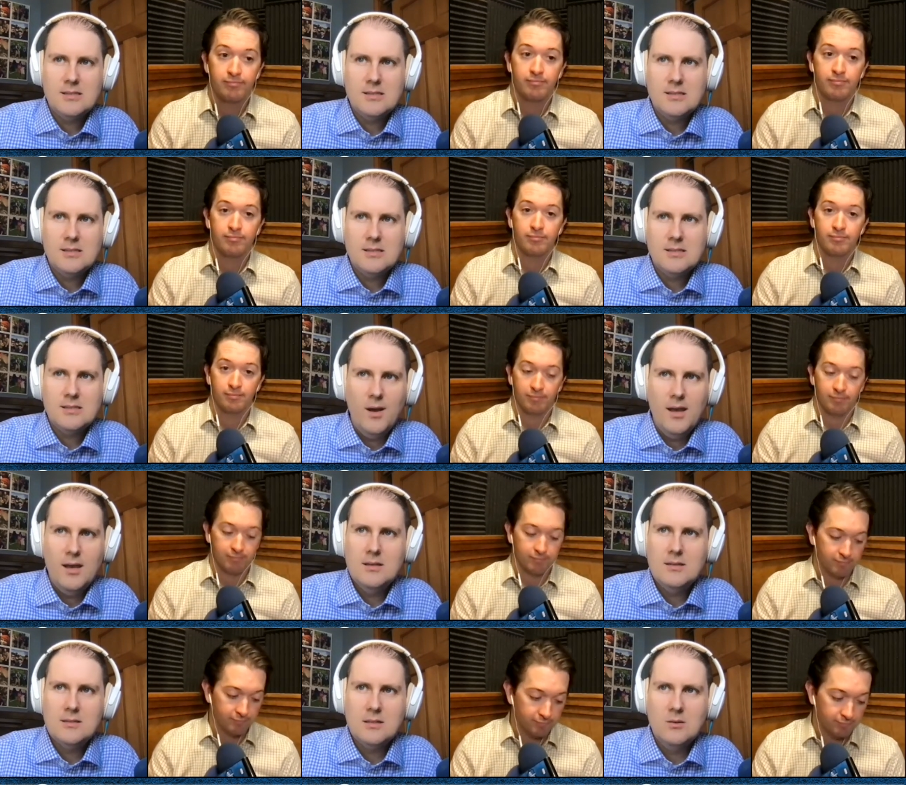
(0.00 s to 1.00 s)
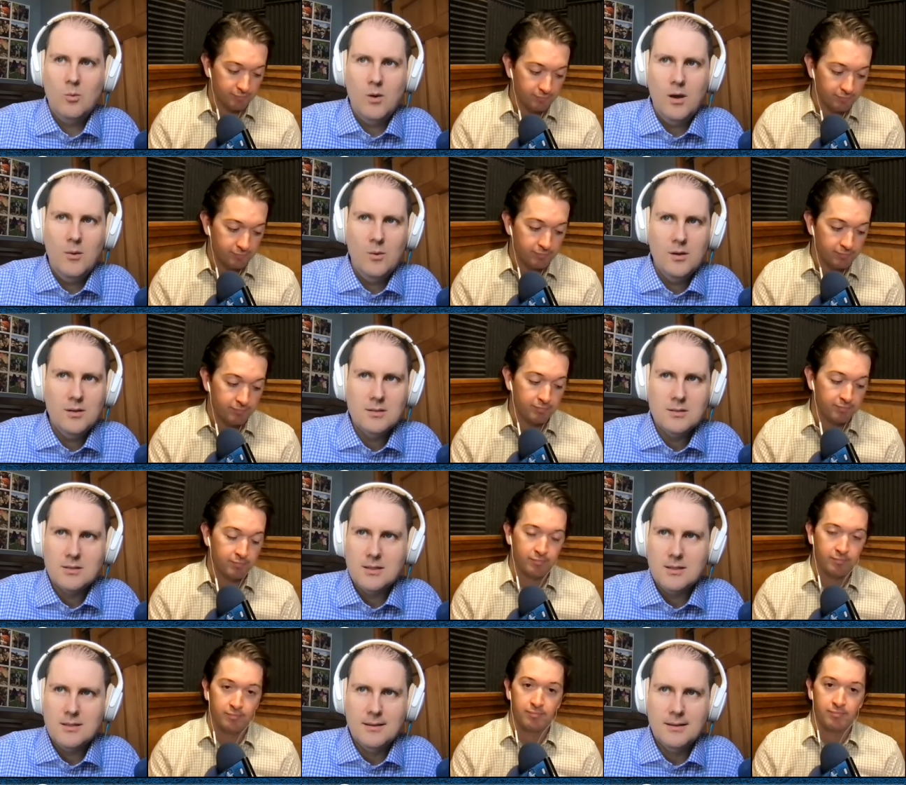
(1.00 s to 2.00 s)
Speaker 1: of different ways. And one was,
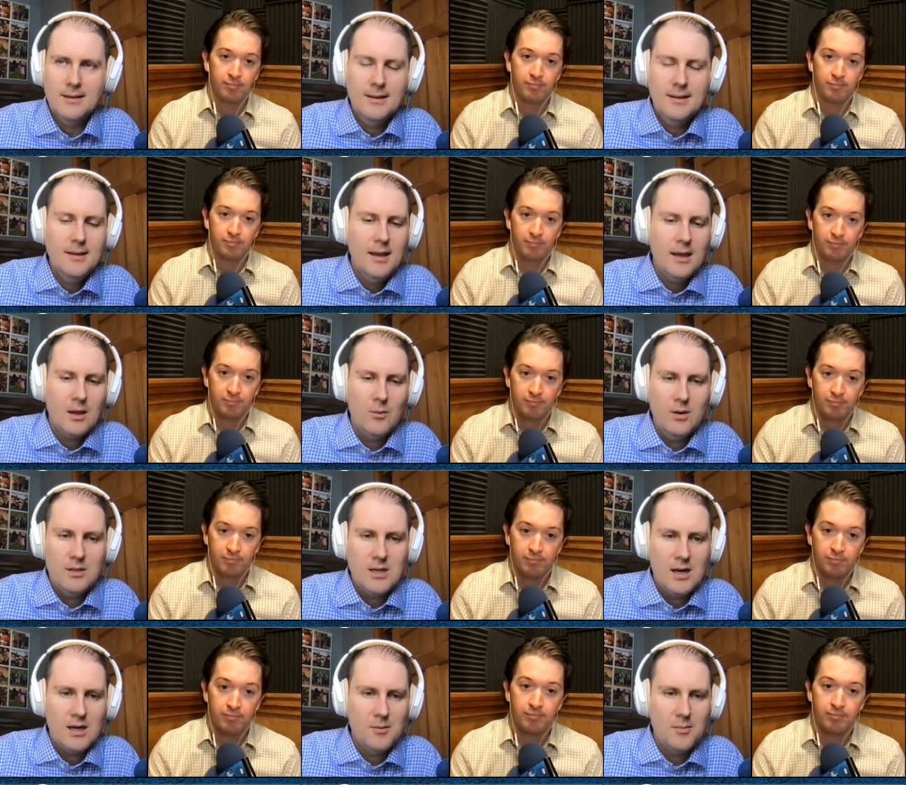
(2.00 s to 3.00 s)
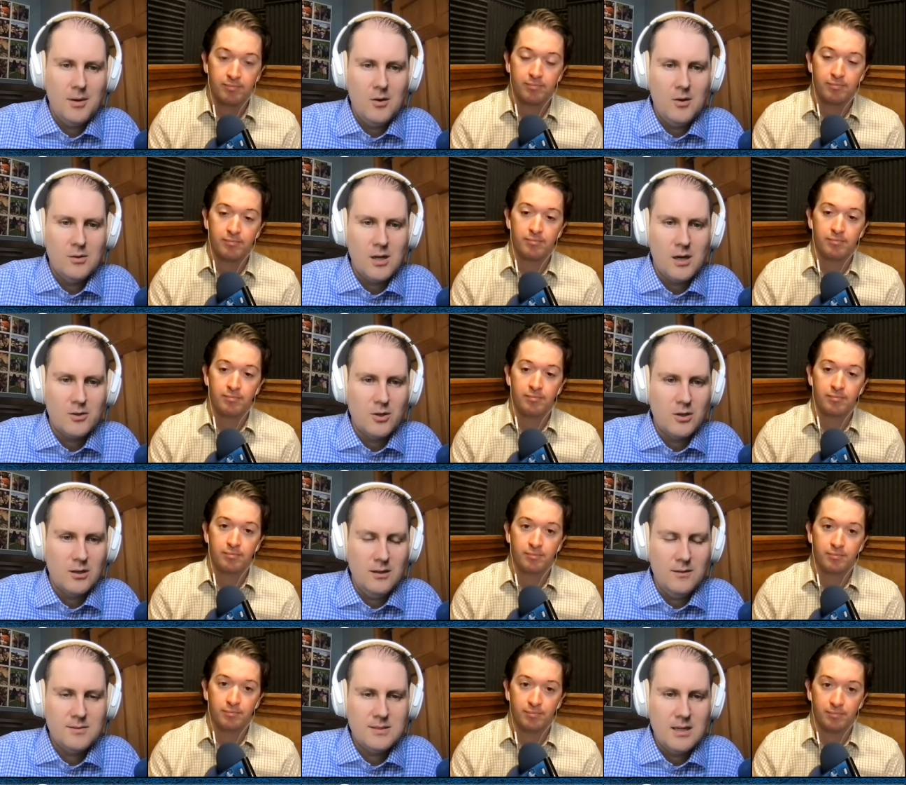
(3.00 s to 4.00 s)
uh, you know, we talked about Dr.
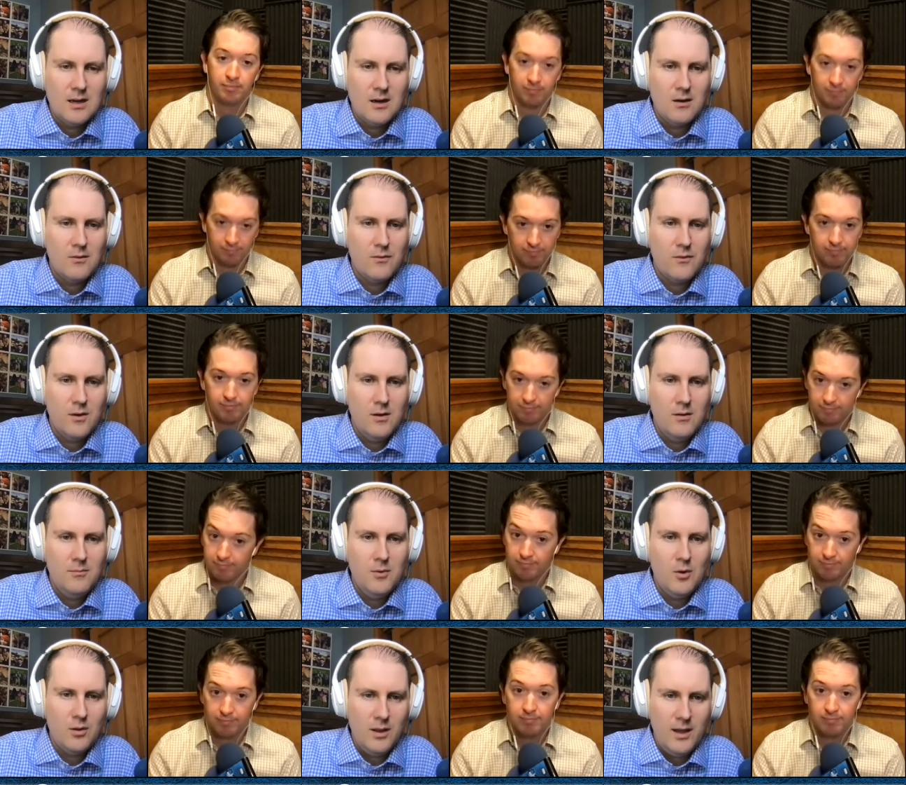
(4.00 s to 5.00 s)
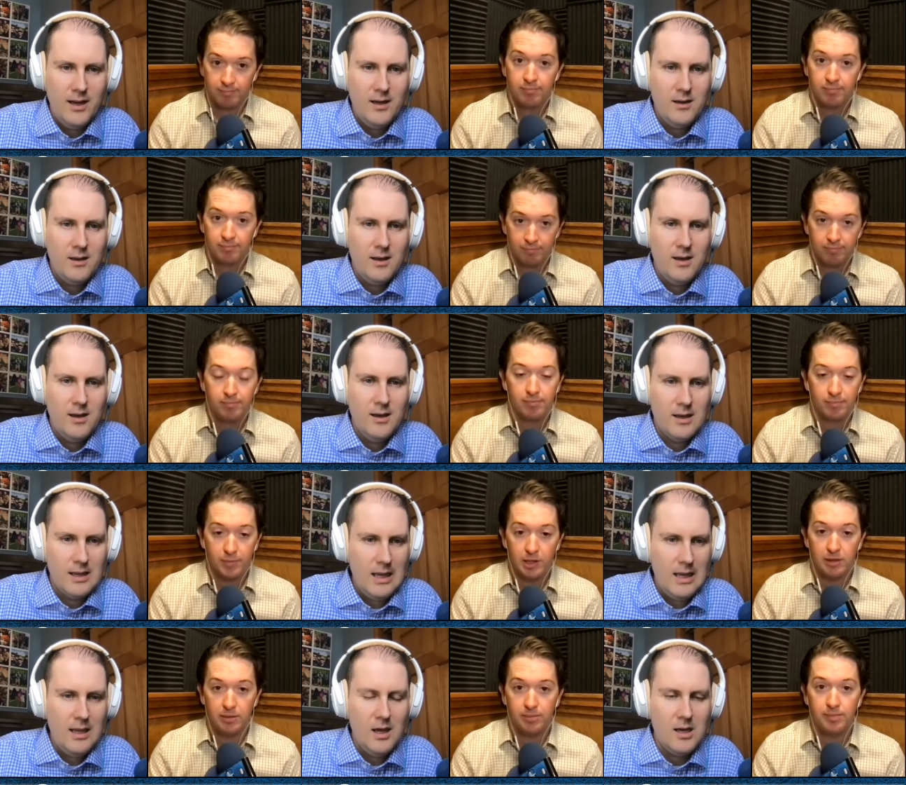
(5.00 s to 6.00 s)
Cliff Singer from Northern Light uh,
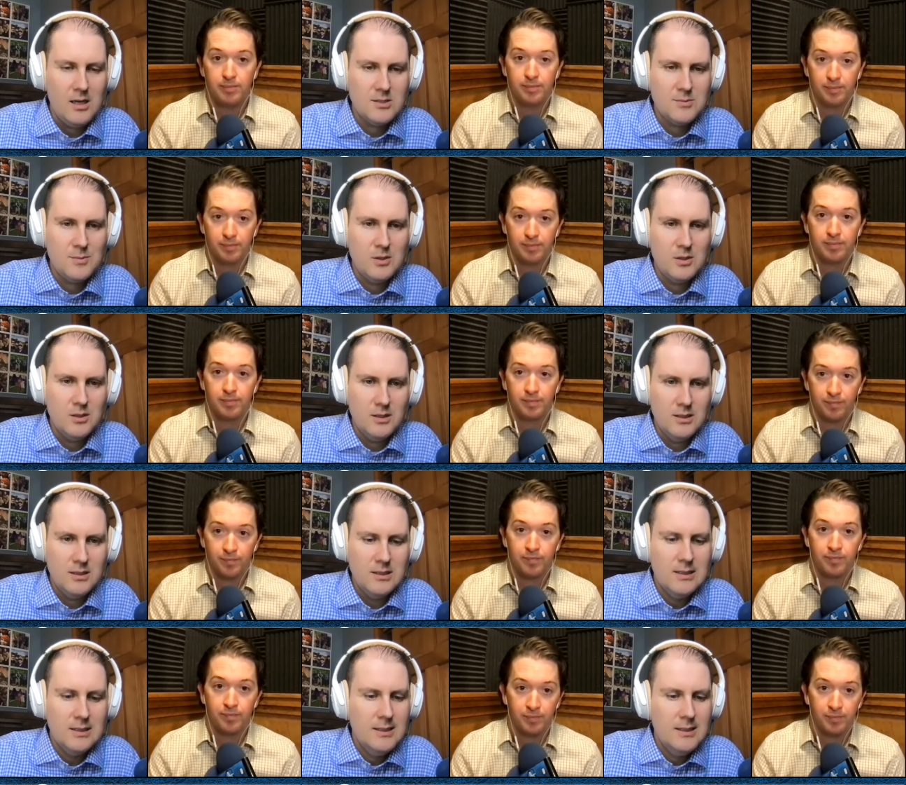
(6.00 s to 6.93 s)
Acadia Hospital, and